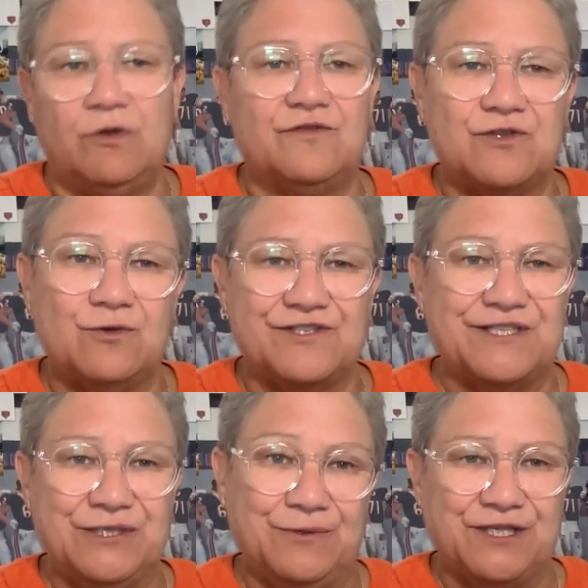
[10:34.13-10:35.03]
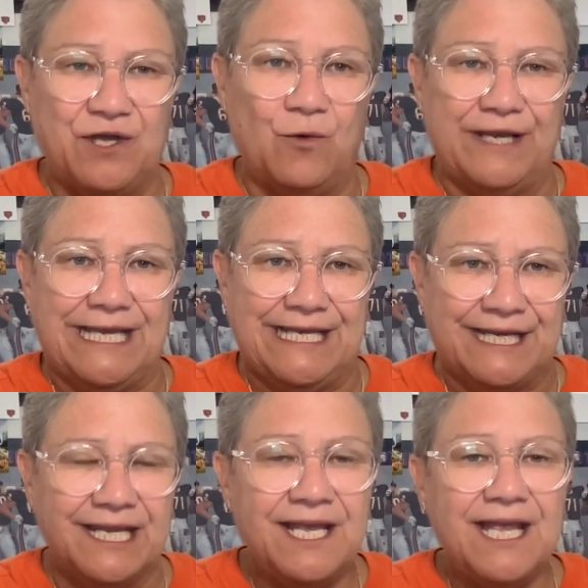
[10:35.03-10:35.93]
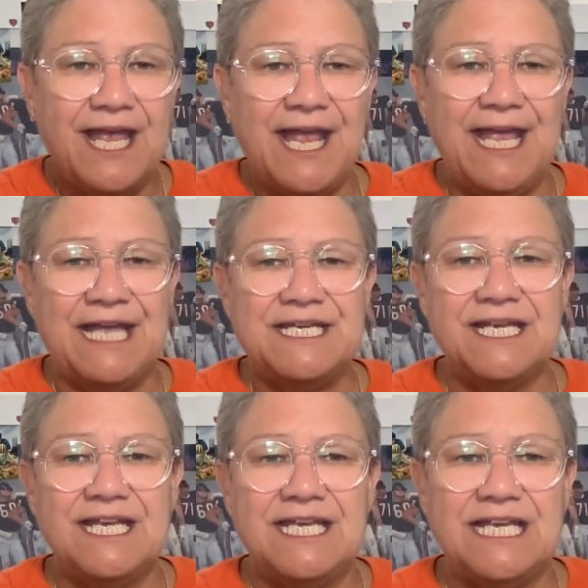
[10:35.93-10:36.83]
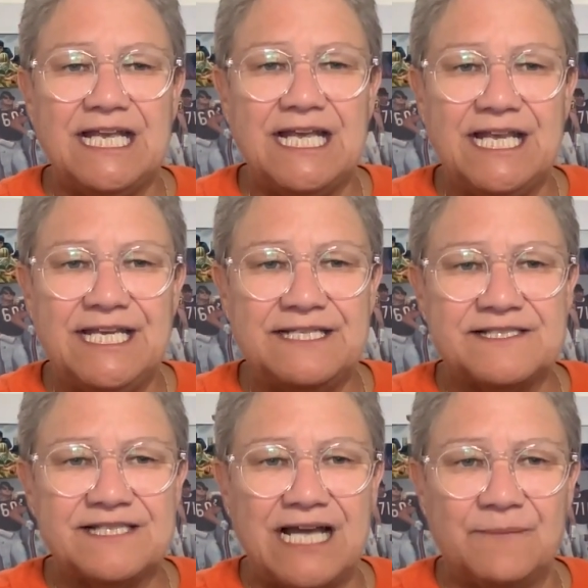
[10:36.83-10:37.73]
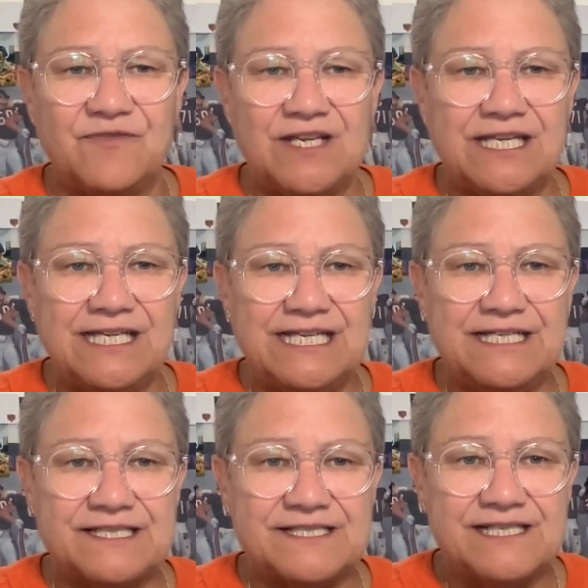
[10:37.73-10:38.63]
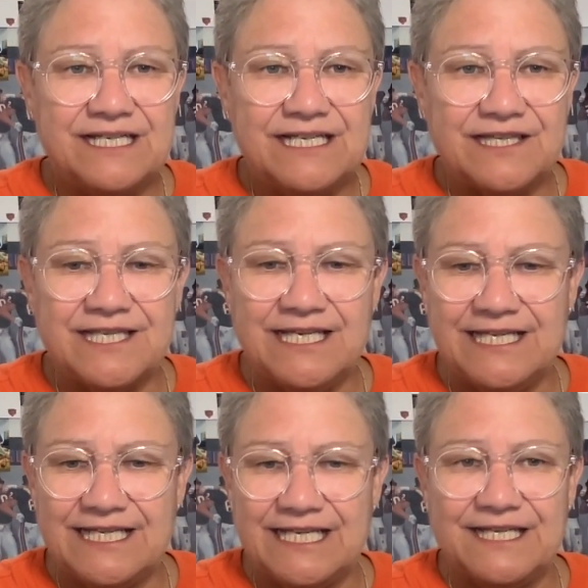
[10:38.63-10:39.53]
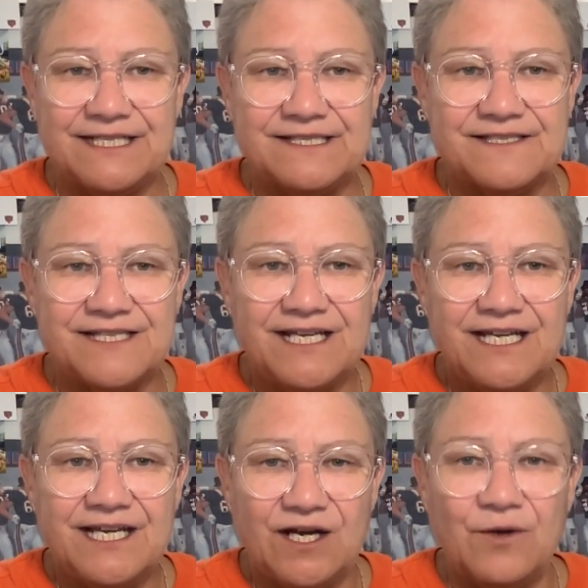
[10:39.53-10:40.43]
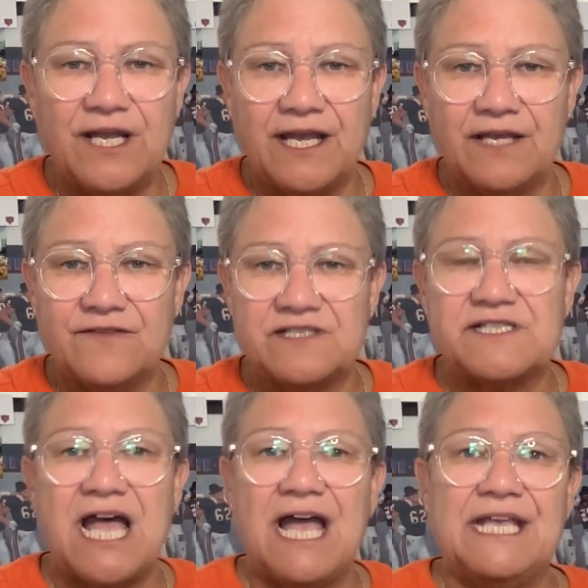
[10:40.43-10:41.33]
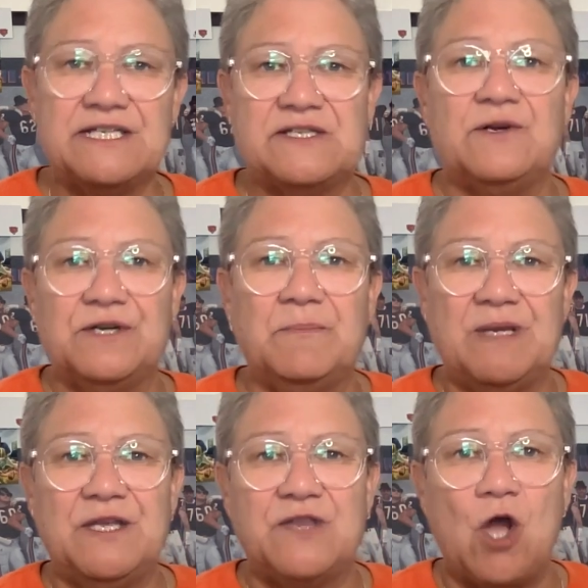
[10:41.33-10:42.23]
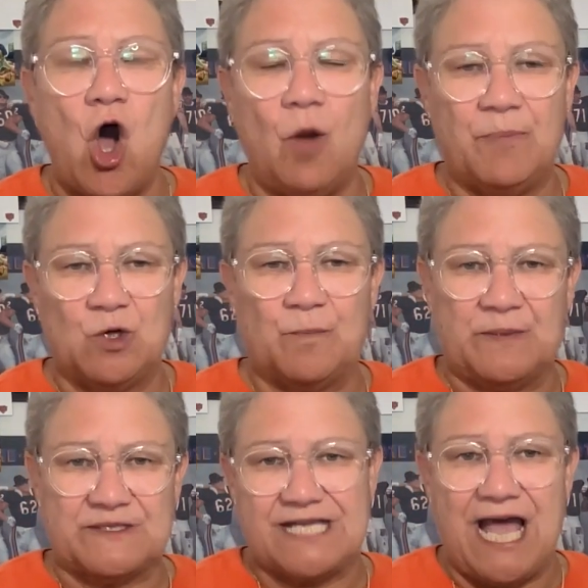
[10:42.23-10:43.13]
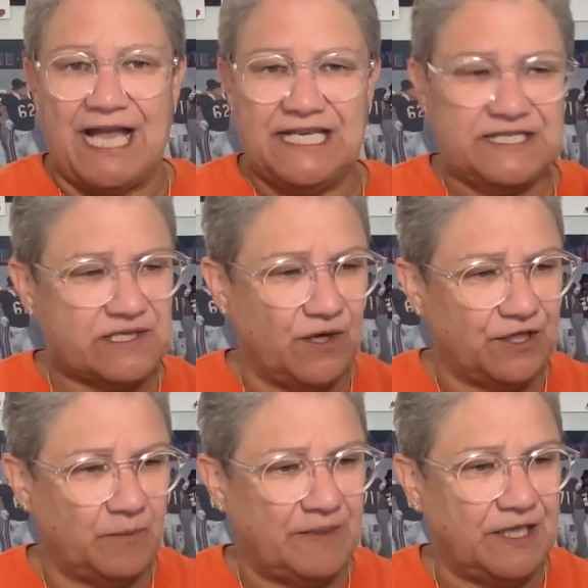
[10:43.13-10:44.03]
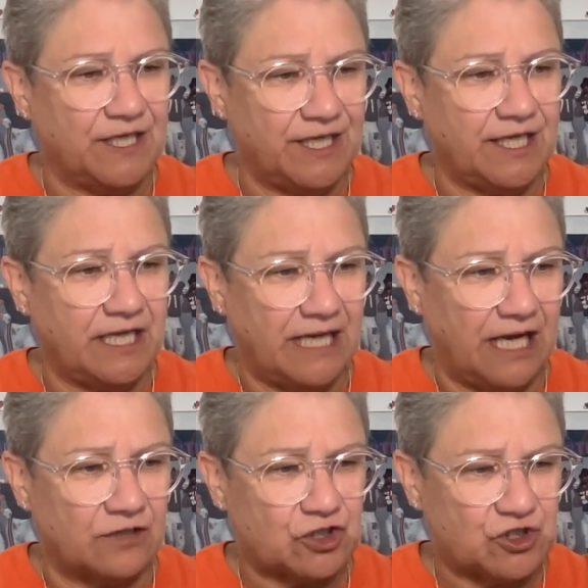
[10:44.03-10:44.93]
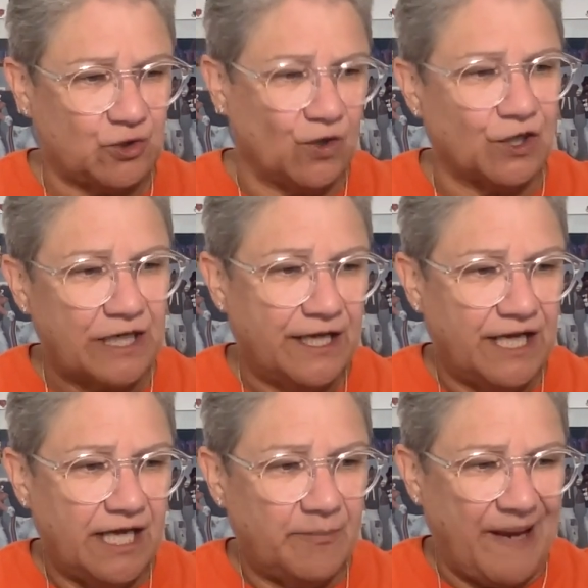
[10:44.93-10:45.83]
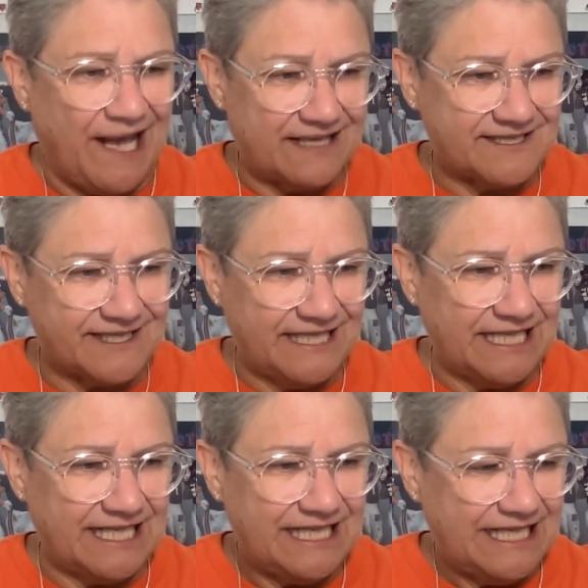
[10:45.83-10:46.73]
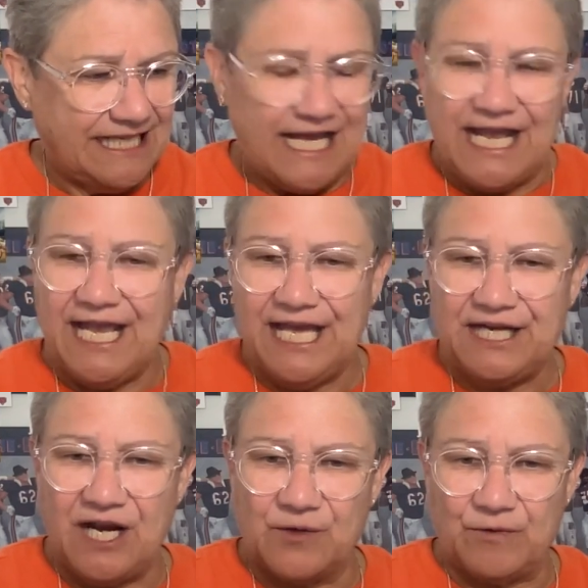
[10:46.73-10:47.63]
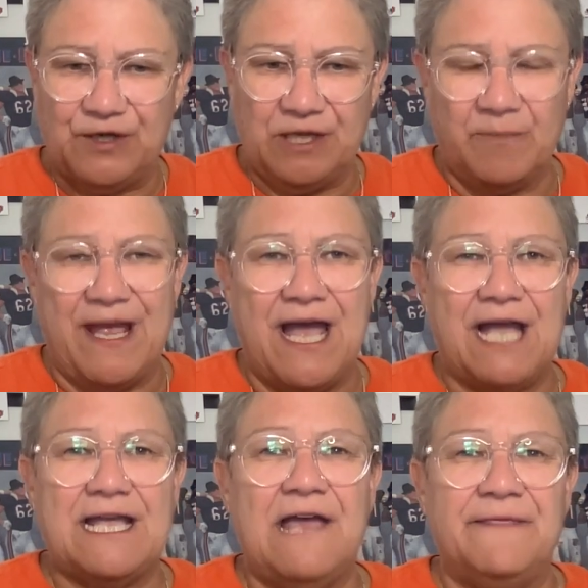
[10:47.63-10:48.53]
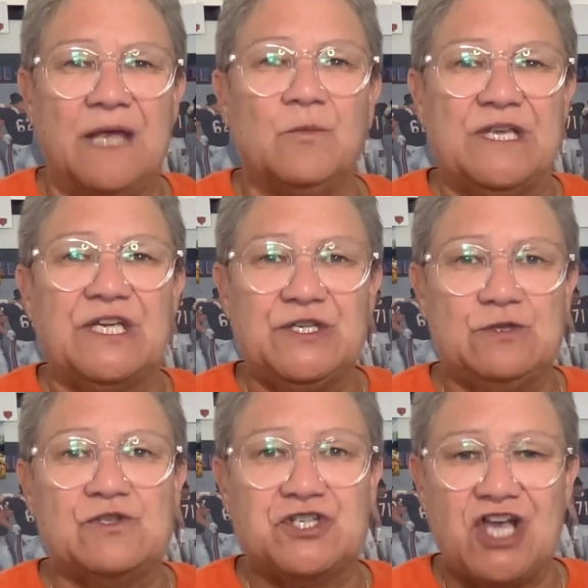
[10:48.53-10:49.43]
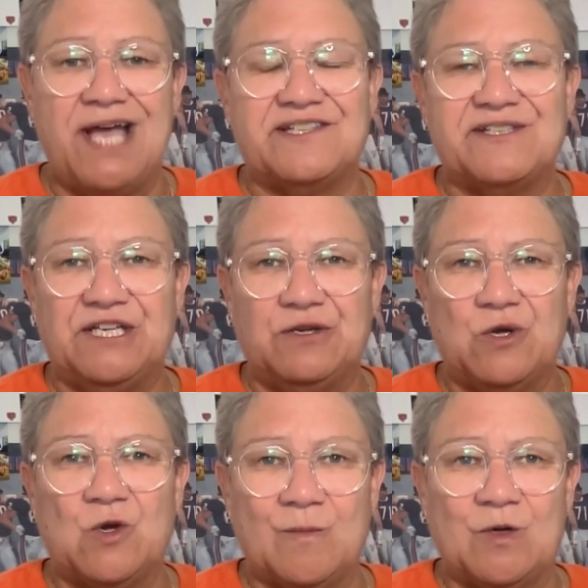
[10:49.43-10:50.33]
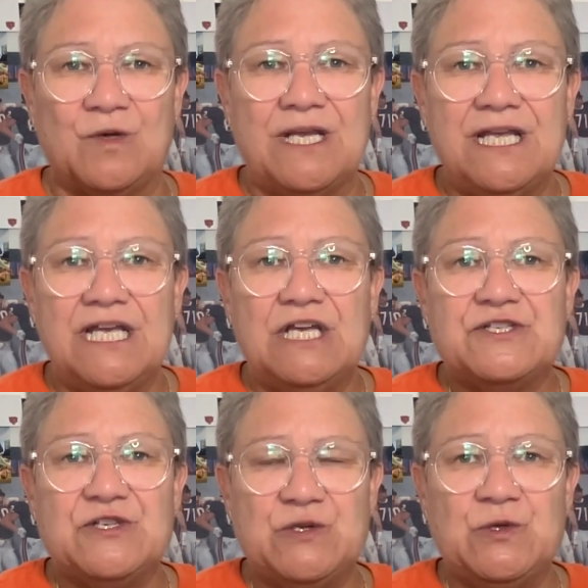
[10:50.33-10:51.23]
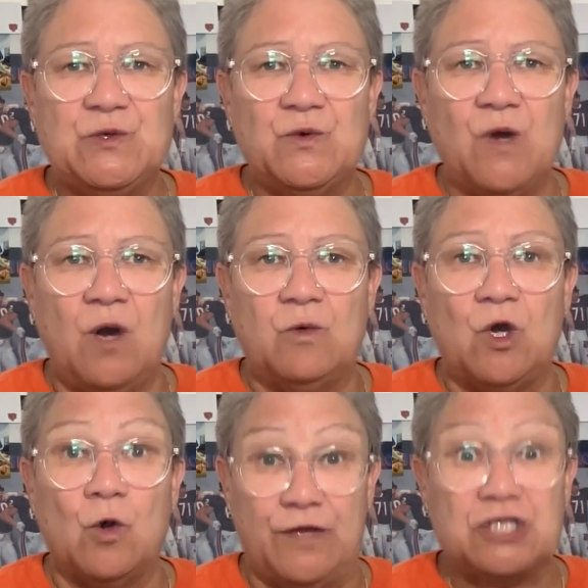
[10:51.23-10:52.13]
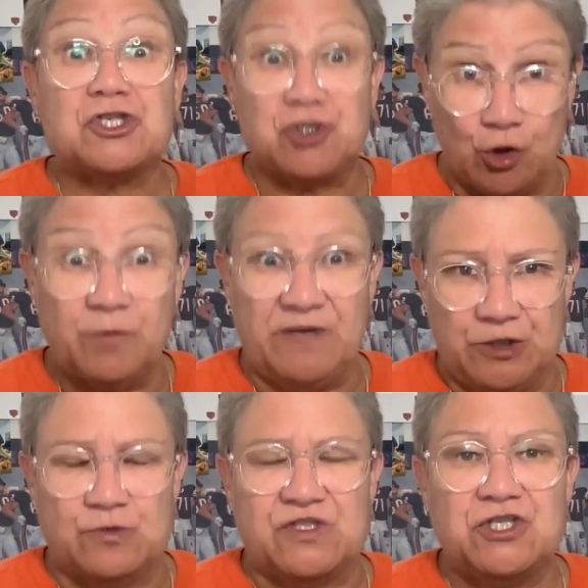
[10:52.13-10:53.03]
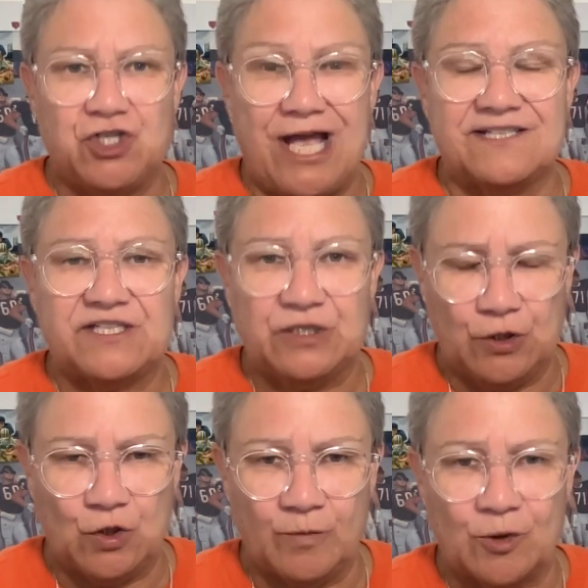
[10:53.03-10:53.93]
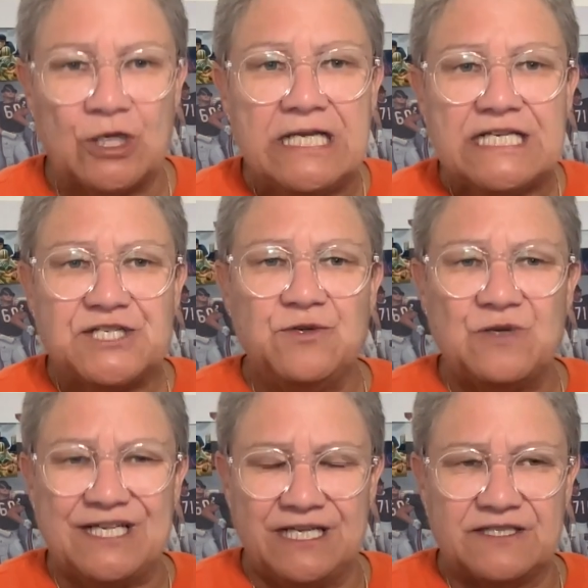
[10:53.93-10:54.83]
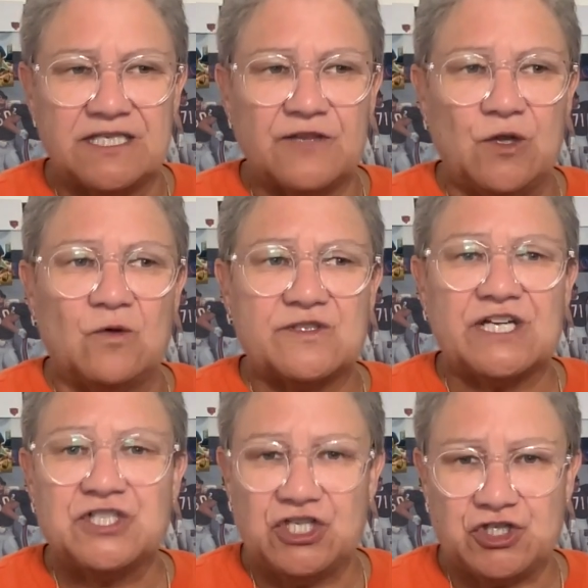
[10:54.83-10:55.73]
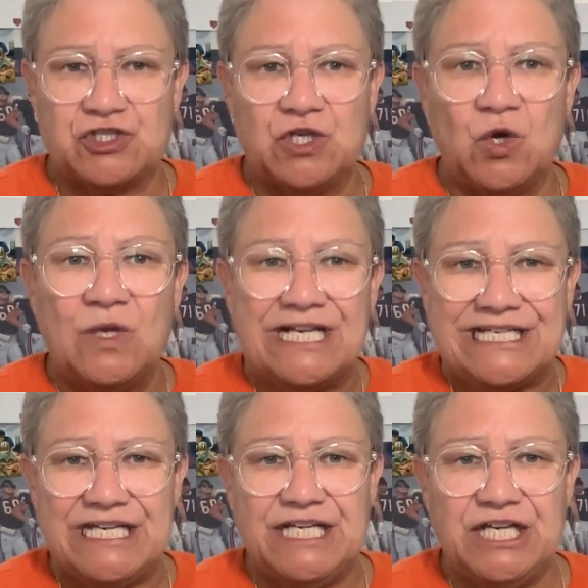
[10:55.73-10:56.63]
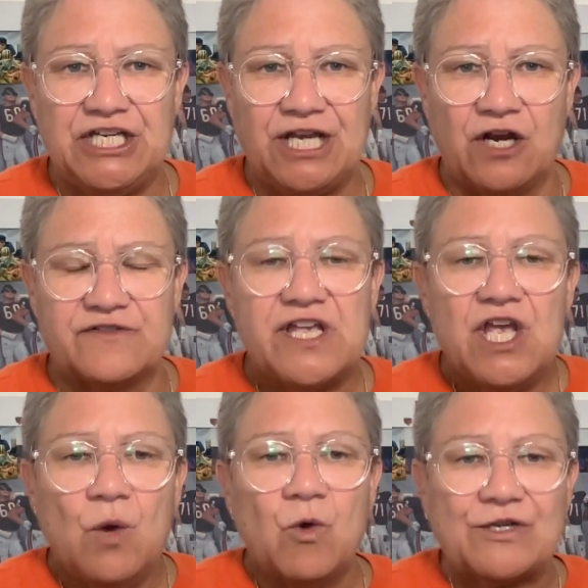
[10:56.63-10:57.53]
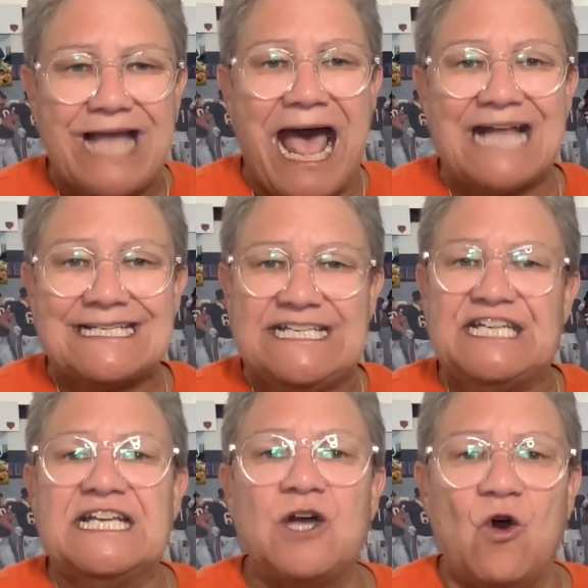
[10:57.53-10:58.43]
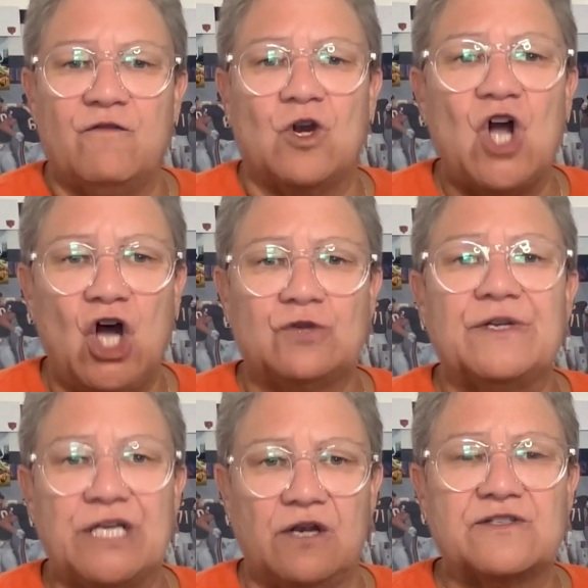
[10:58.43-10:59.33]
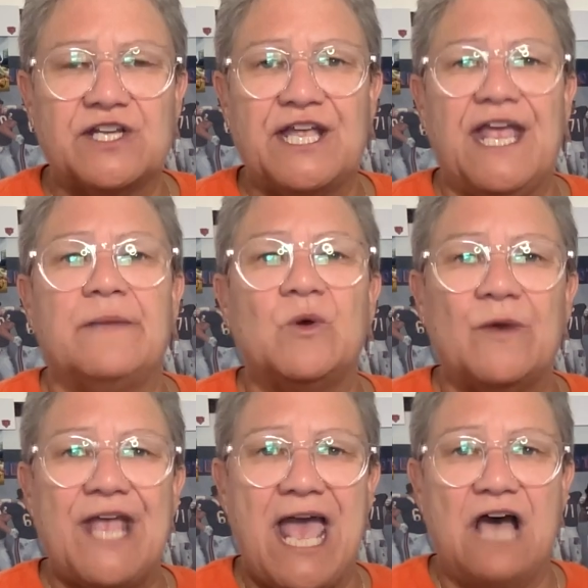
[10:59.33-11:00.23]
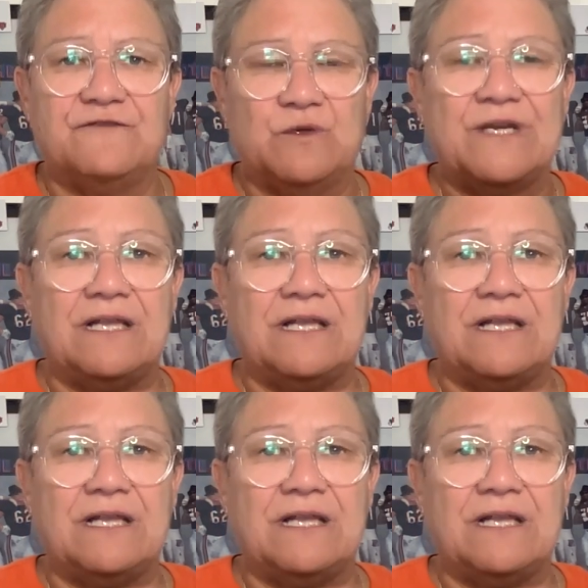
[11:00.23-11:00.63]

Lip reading: Well, of course he knew it going in, and I'm thinking his thinking is, okay, this guy is going to be the all-purpose guy. He's going to be our short passing and our running back, and then we can use Johnson and Herbert or they should be using Johnson and Herbert to get those additional needed yards. We're not getting over 100 yards a game. We have to.